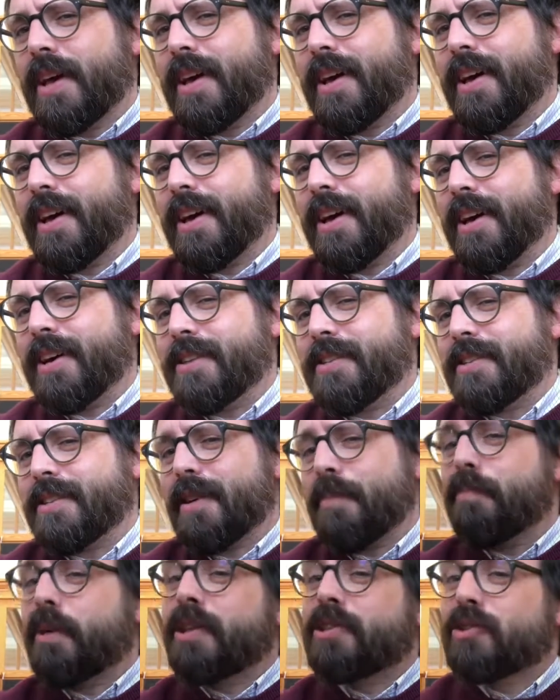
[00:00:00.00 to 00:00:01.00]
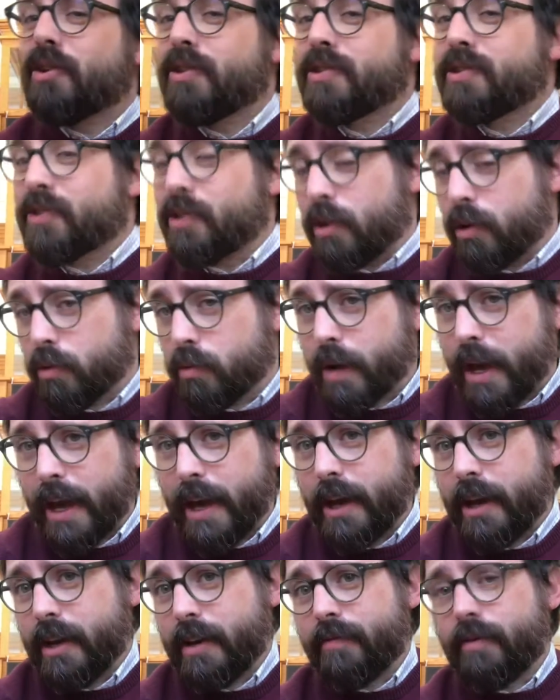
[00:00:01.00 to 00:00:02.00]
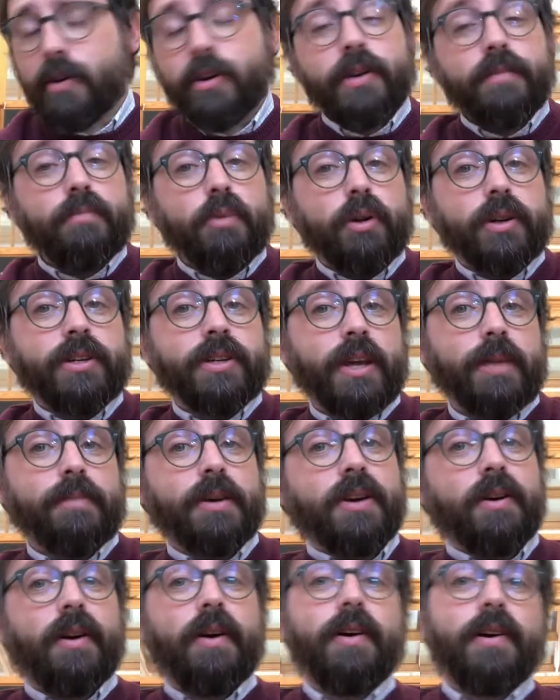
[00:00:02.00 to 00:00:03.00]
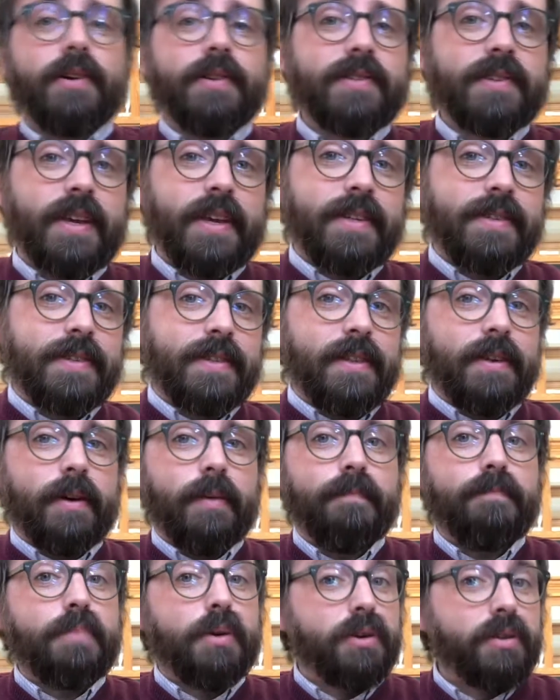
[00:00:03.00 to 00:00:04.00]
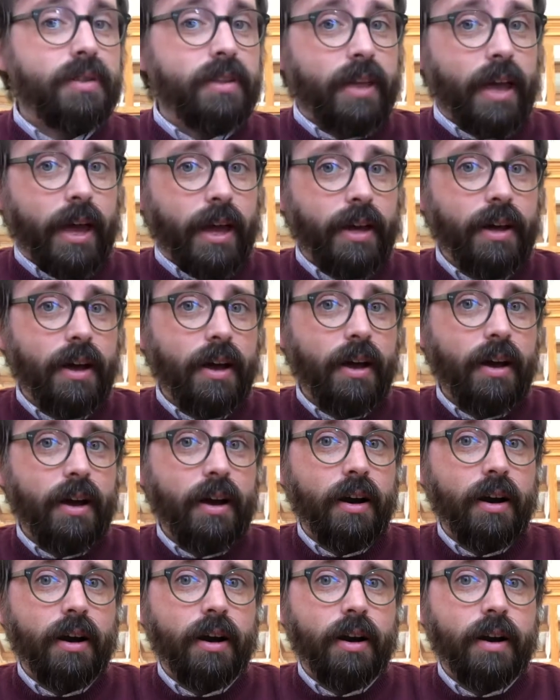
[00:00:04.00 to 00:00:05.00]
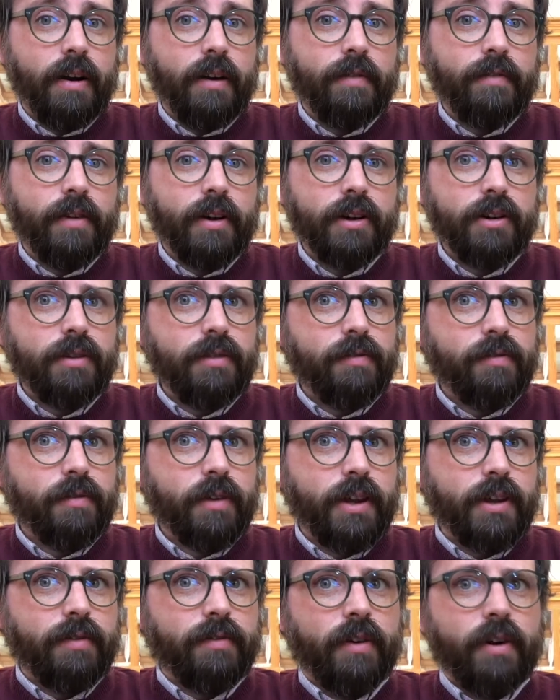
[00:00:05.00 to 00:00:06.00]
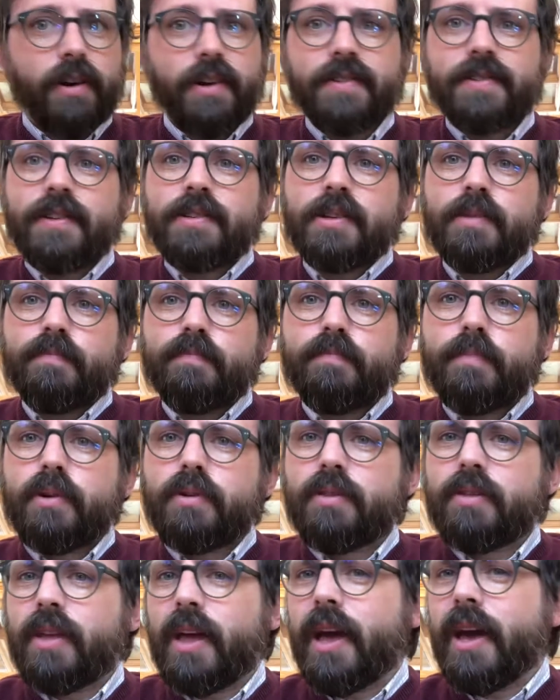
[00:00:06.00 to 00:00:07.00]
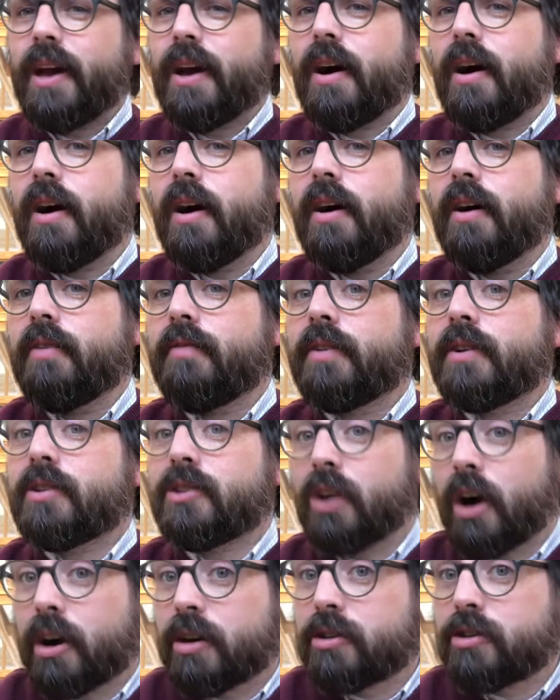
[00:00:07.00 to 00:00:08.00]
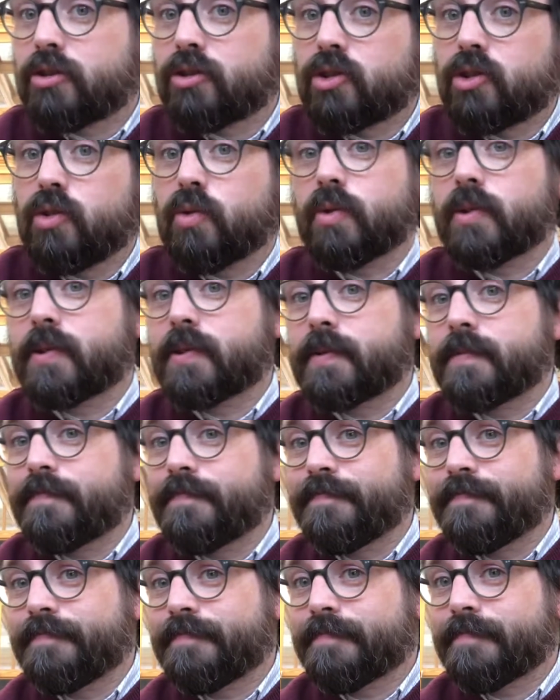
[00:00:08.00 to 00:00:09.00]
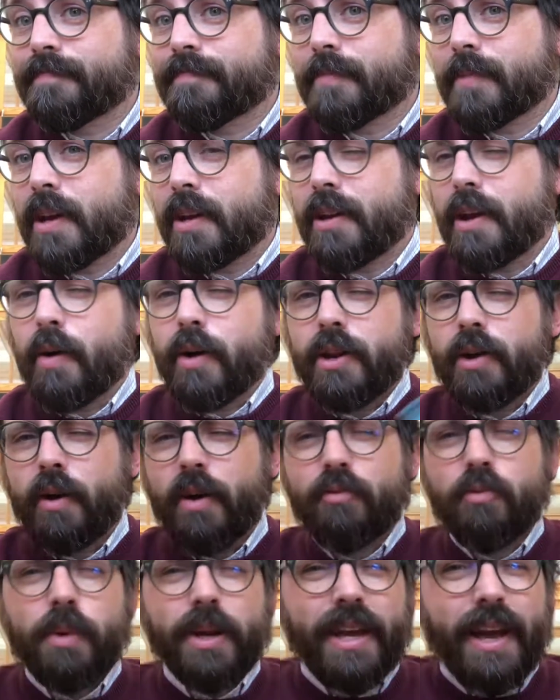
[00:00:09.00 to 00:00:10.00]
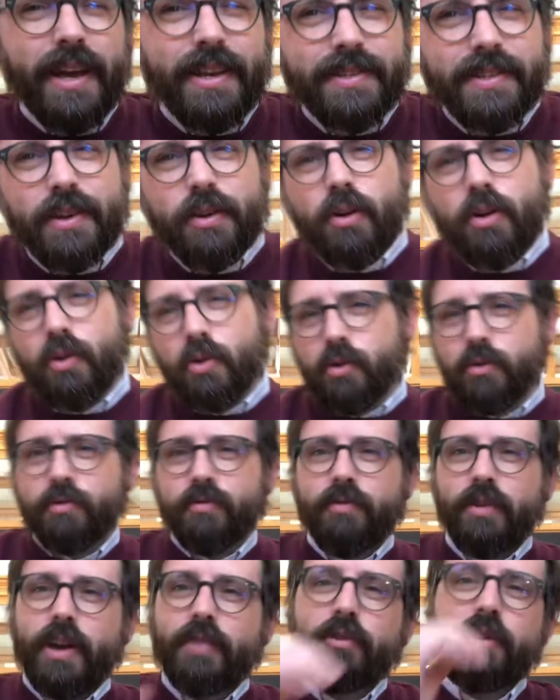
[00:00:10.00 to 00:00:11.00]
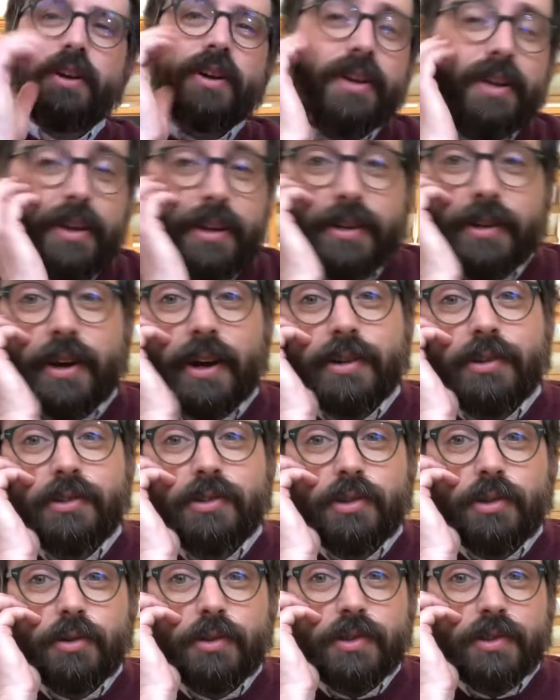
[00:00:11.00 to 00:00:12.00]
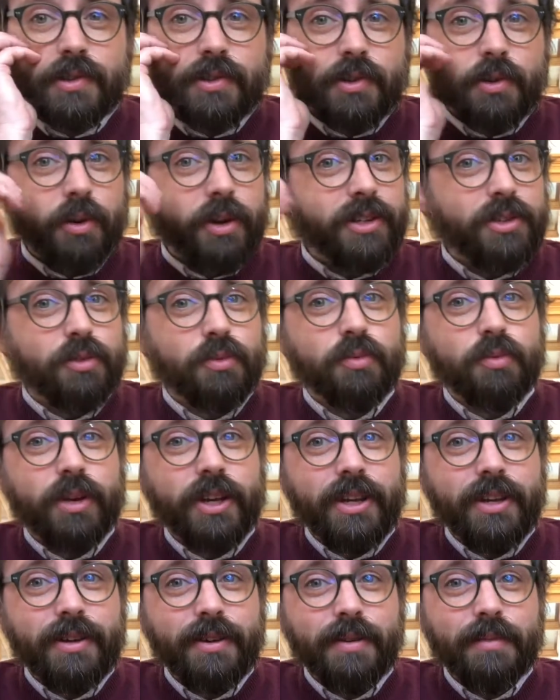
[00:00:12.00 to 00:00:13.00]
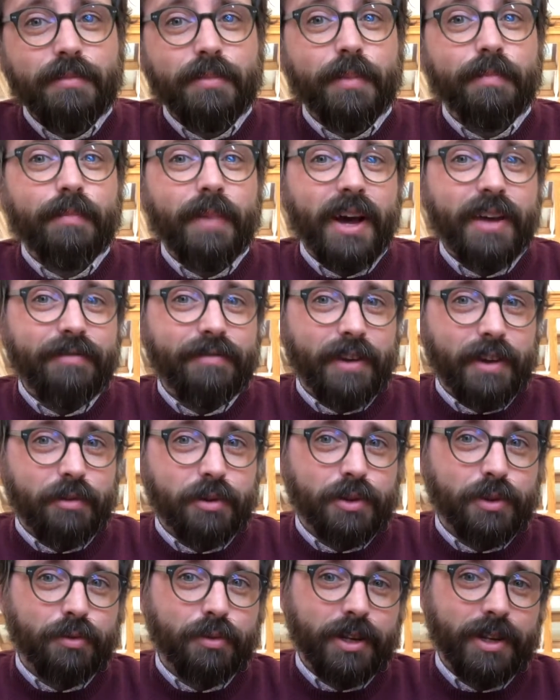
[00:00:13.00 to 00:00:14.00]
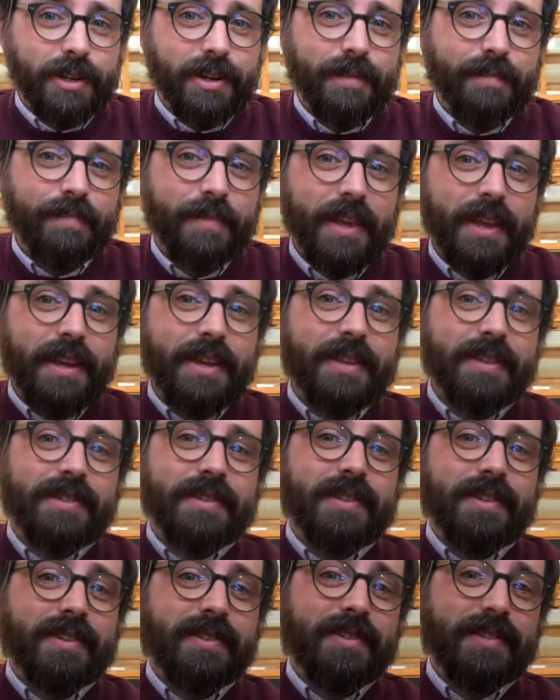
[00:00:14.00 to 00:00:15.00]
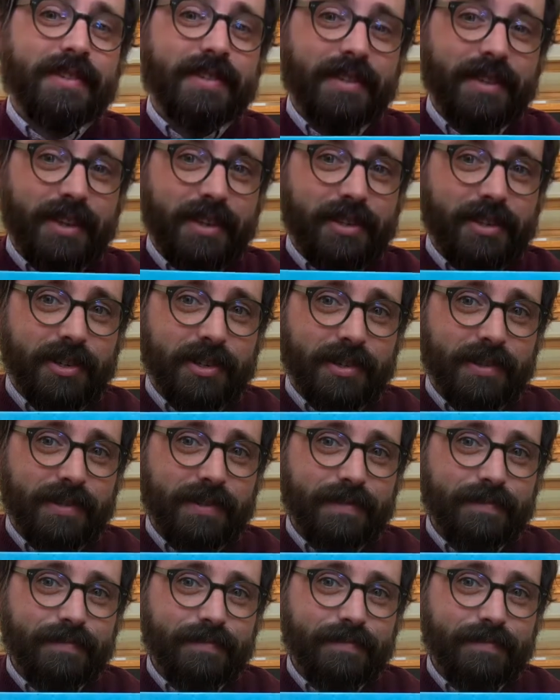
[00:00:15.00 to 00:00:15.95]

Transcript: and uh, But it's also a very important day because it's the birthday of a good friend of ours. It's a birthday of Dr. Seuss. Now I know everybody has their own favorite Dr. Seuss story to read, but my favorite to read is The Sneetches.